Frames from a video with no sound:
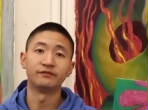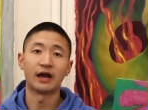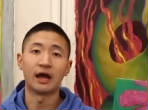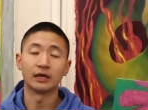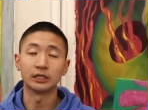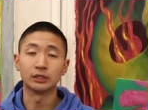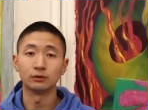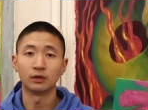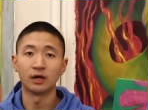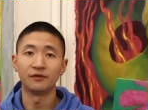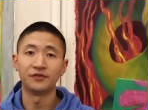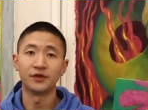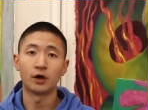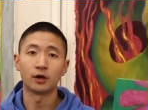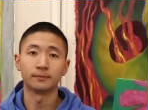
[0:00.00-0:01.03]
value
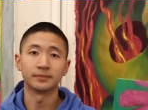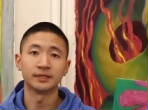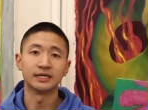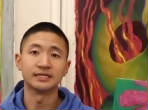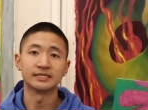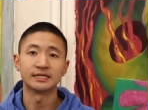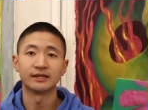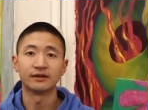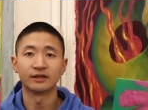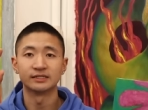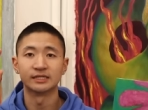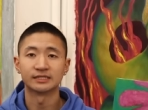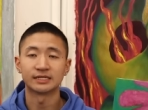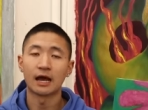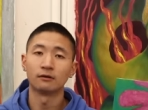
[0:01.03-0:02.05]
of the art piece and it
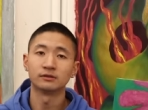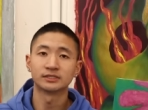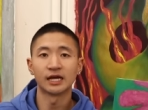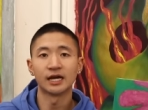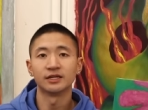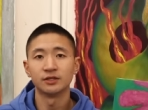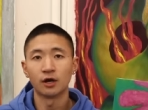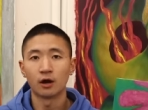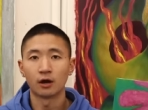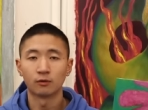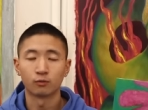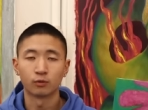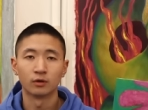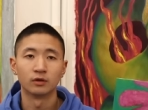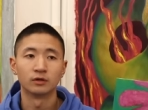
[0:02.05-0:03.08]
exists outside the
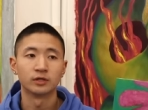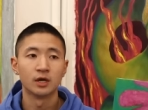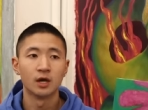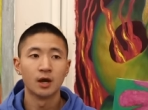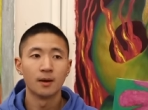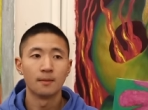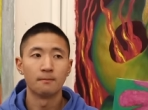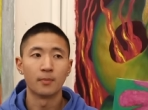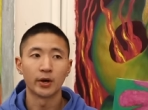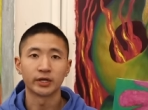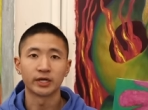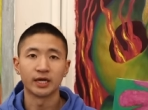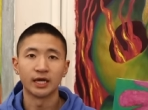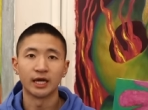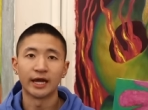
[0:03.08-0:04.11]
art world
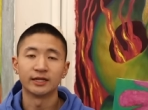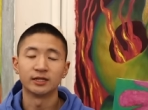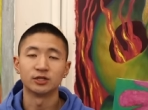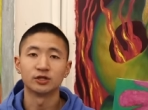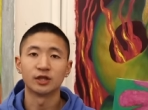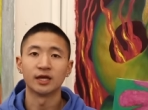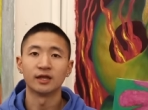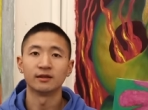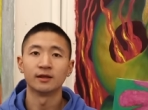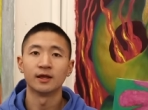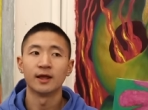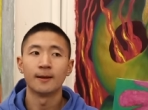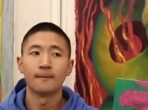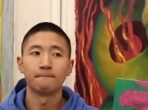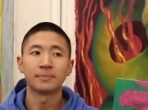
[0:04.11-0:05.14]
market. And then
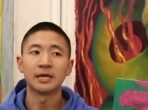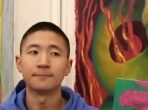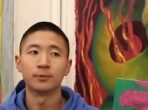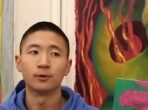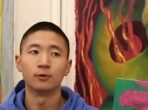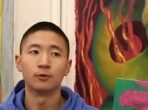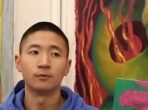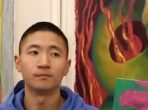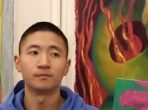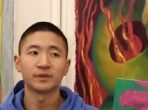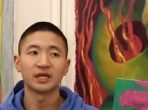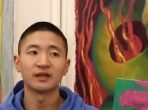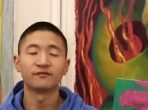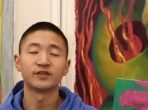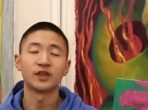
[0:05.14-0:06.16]
people,
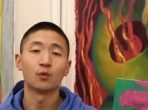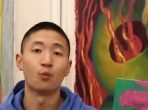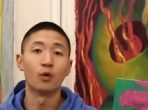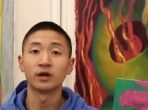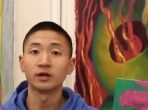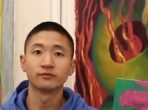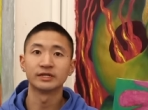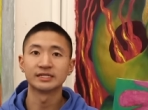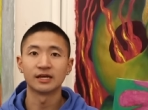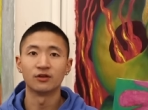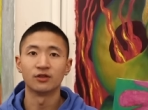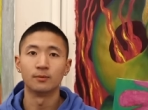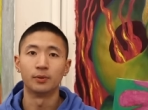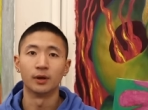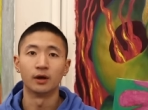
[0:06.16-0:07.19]
if they want to resell
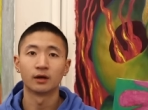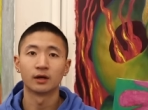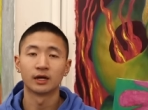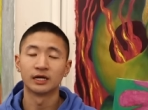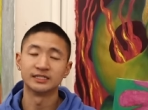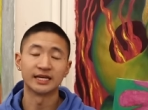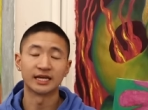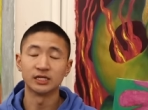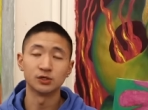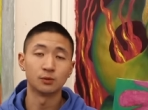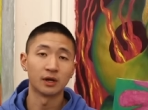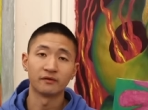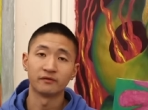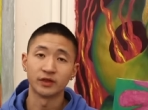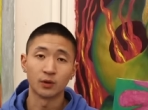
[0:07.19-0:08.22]
the book, because they can do
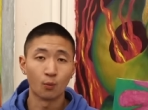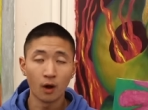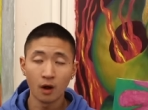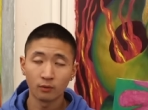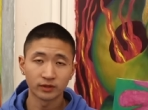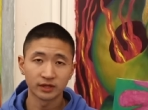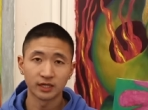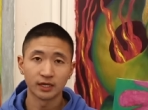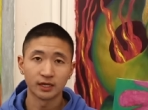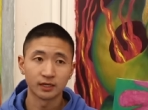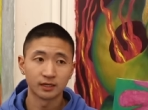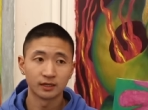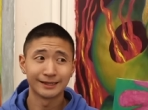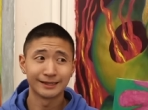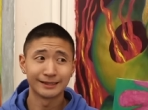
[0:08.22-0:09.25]
whatever they want with
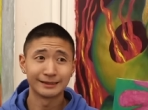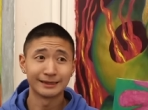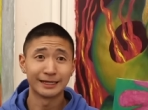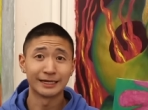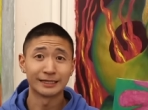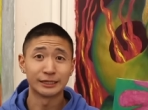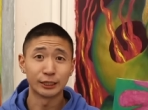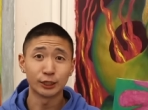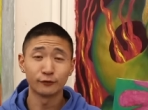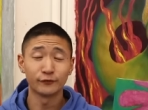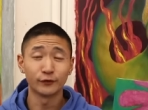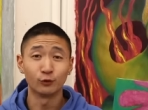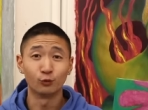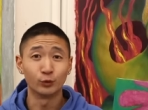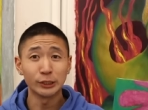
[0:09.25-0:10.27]
it, like they could
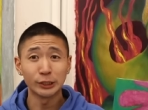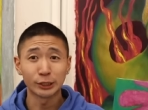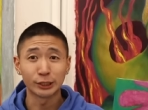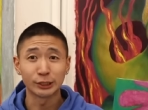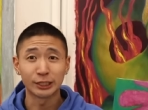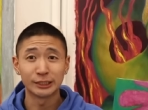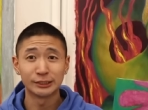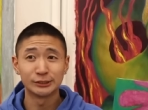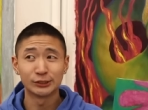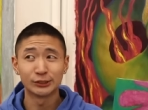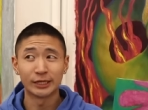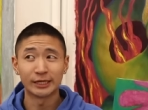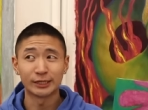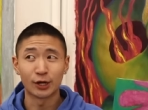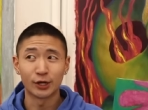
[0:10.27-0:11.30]
feel weird because they're
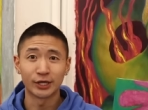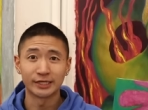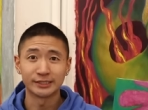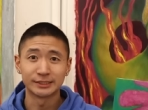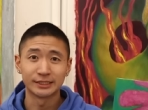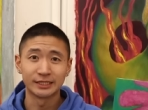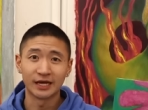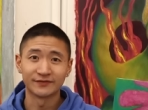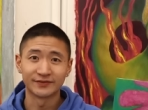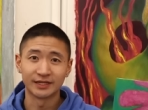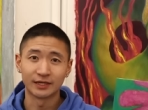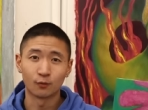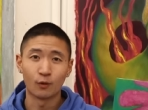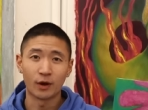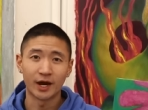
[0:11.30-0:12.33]
like, got it as a gift. And
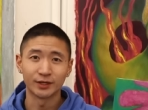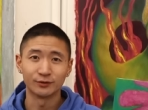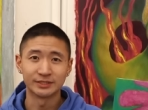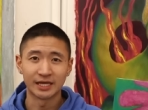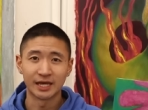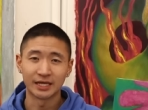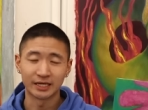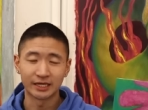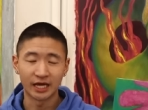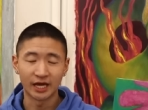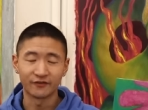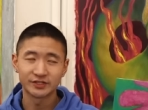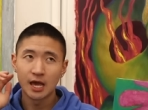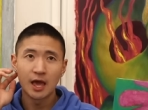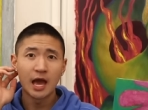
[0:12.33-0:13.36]
like, why are you selling a
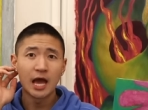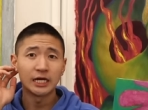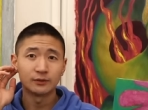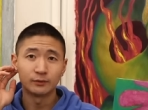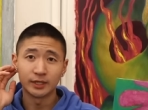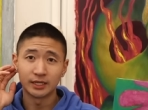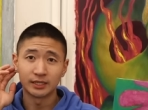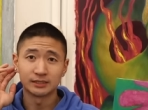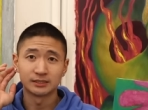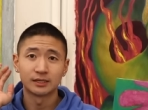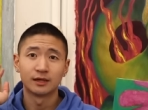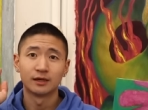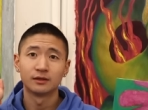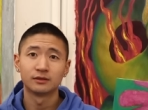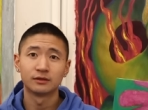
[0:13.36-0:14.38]
gift? Anyways,
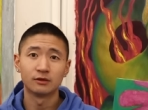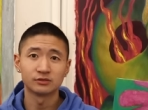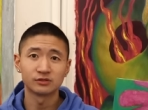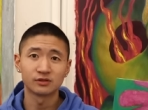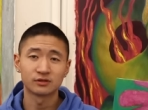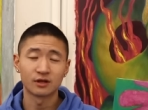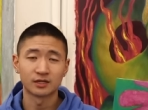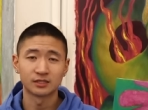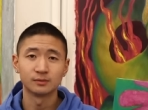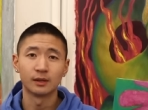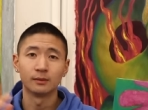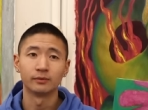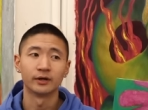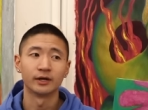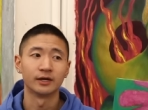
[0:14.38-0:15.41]
those are the thoughts in
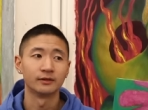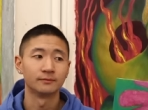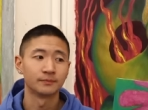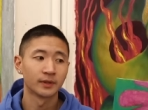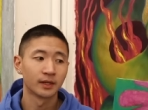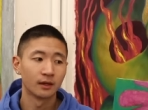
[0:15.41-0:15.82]
my brain.